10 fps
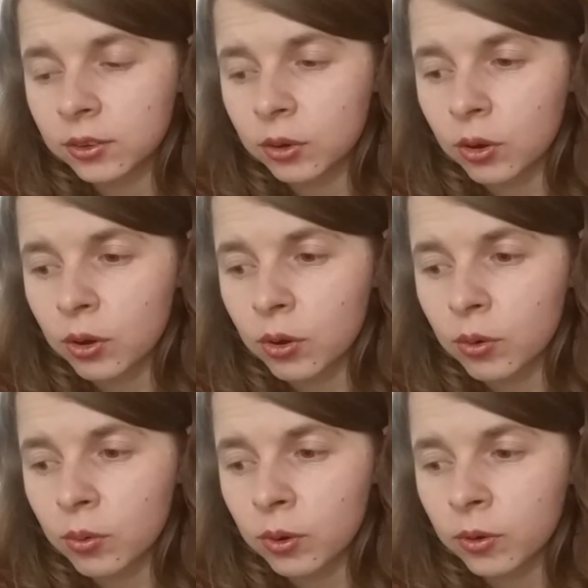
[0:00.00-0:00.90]

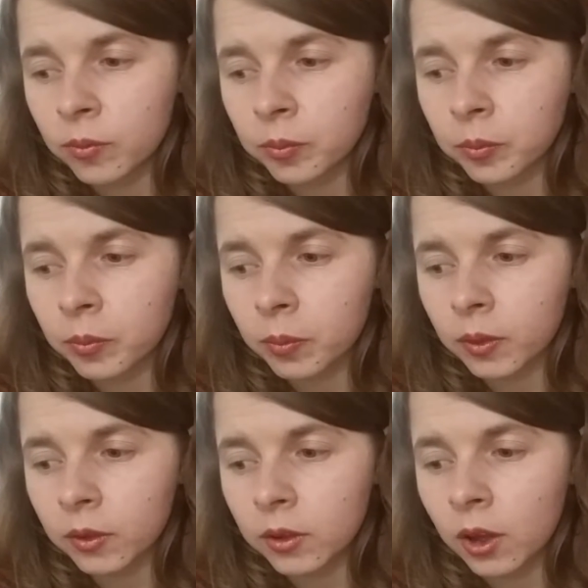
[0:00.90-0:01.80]
So
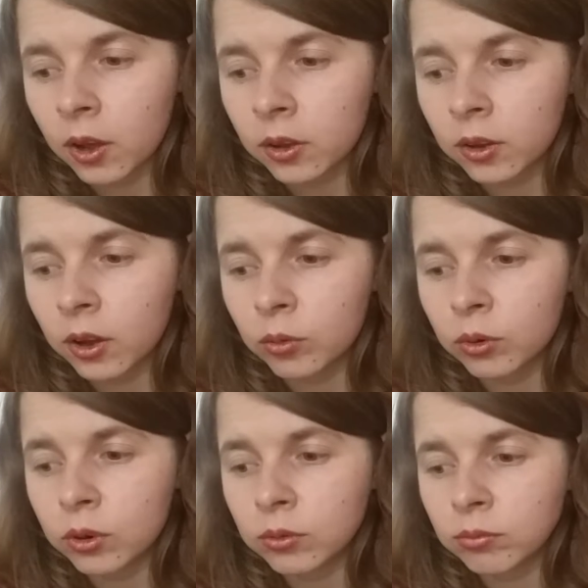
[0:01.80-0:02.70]
yeah, I
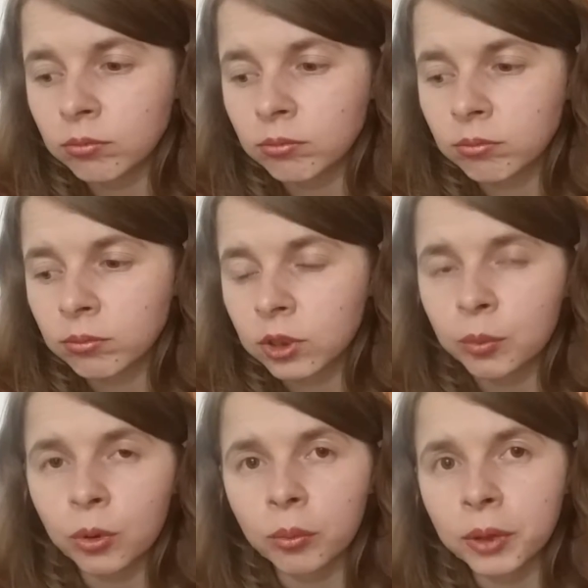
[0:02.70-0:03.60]
will
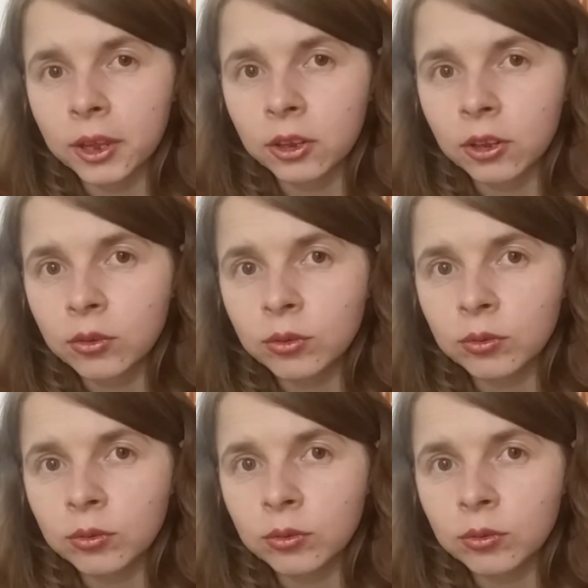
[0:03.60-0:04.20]
keep you updated